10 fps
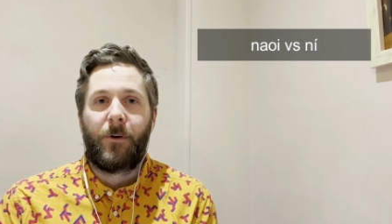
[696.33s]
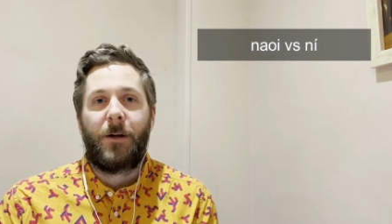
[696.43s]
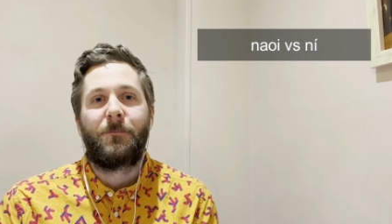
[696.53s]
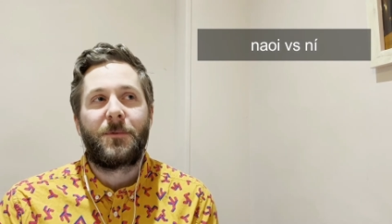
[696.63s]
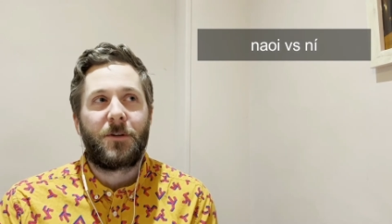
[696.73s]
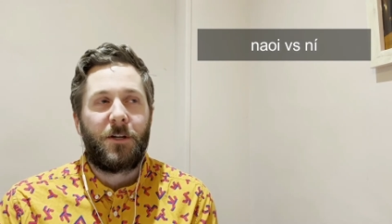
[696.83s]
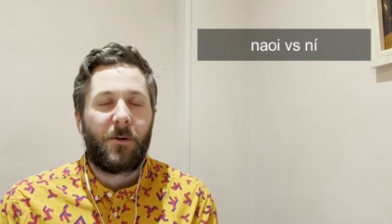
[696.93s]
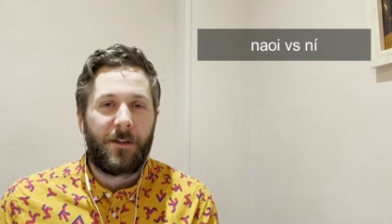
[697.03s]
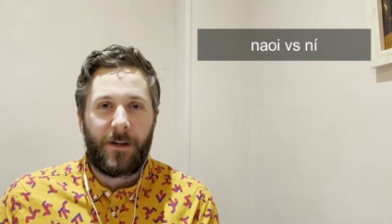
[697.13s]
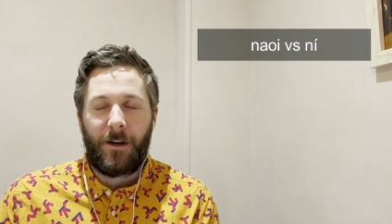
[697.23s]
Right, so you
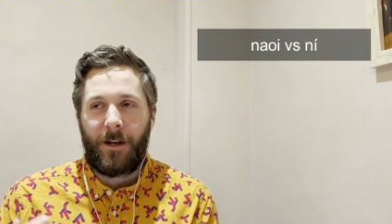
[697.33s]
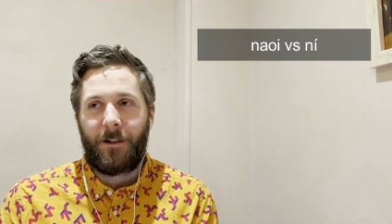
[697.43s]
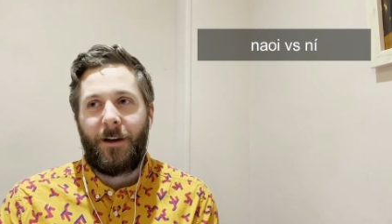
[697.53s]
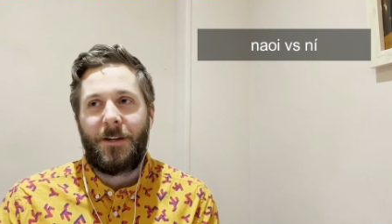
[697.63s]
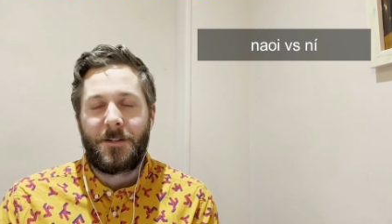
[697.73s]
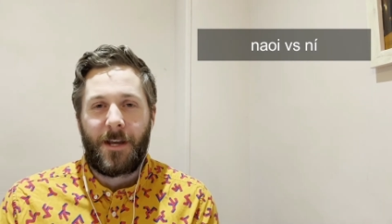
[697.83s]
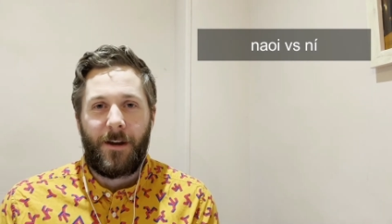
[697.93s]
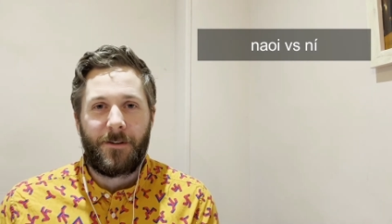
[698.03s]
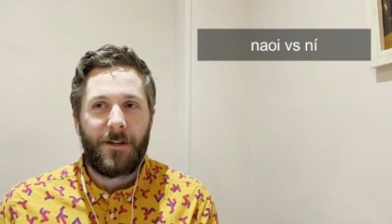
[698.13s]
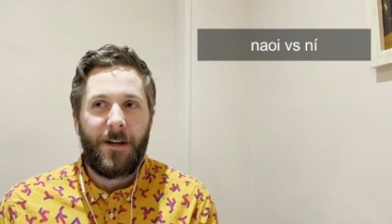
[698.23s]
don't get that kind of glidey
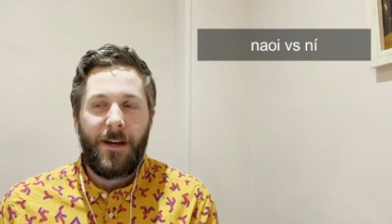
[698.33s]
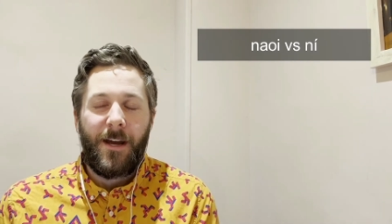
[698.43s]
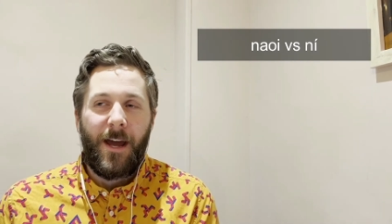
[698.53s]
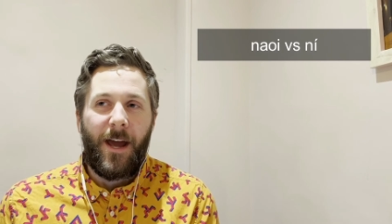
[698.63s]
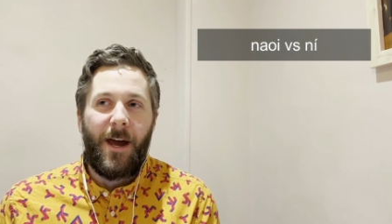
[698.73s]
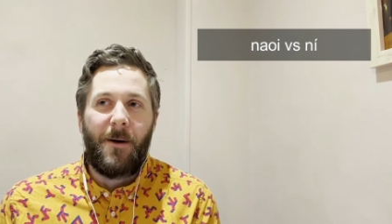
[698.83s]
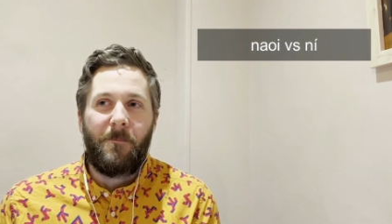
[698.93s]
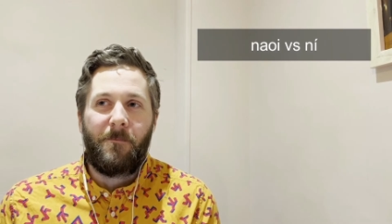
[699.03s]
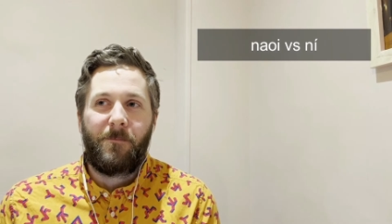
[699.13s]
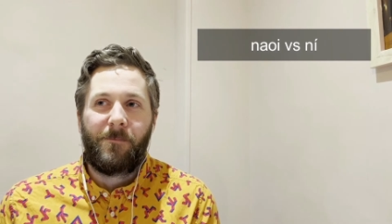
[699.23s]
sound. I
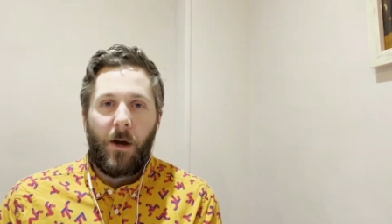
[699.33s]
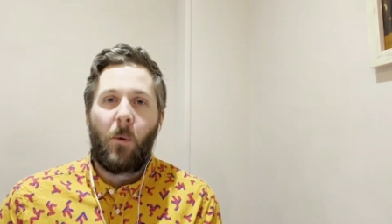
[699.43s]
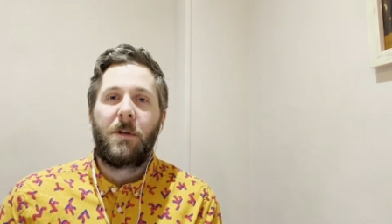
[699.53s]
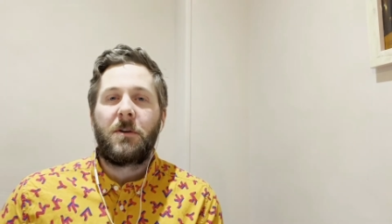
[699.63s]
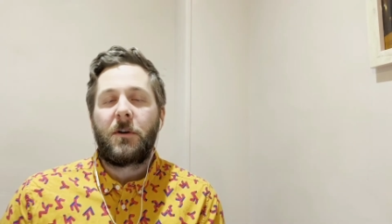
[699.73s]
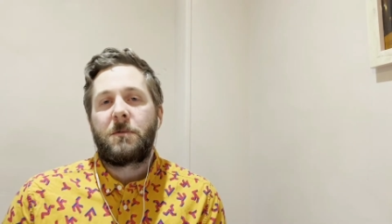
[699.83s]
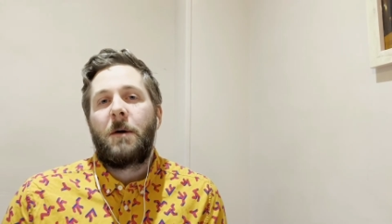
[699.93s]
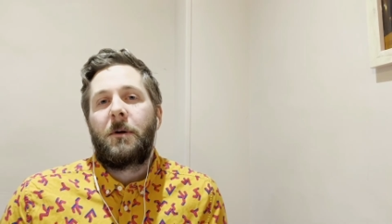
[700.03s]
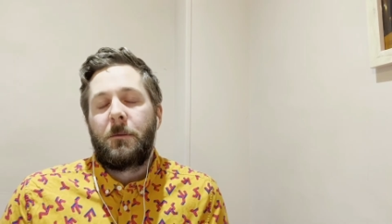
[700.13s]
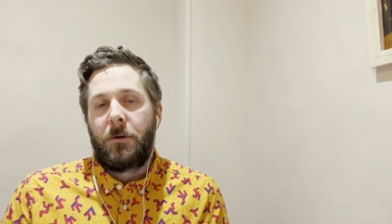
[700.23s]
want to talk as
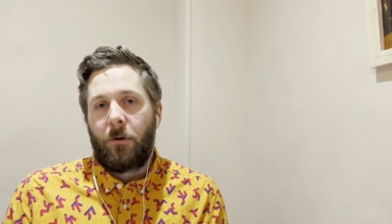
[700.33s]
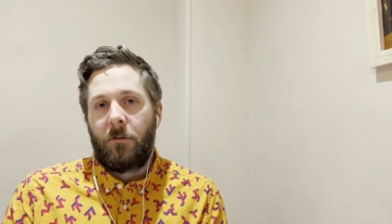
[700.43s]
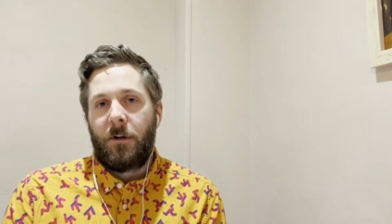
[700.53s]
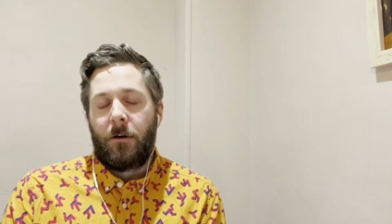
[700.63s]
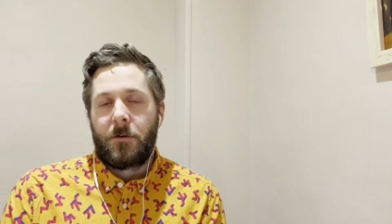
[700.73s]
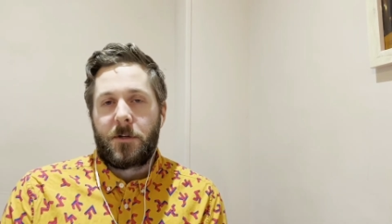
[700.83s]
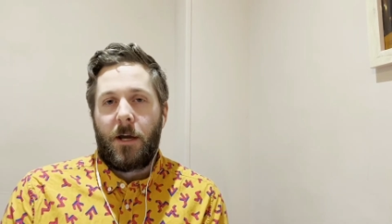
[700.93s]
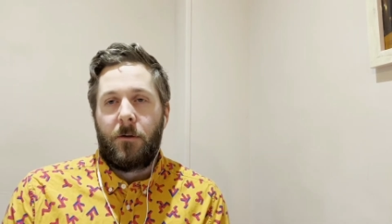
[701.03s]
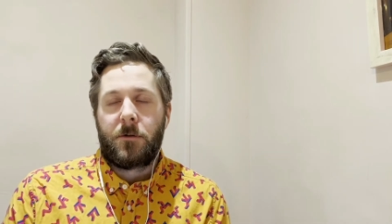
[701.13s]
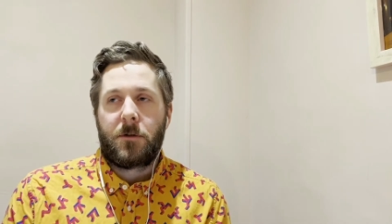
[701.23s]
well about the pure velar sounds.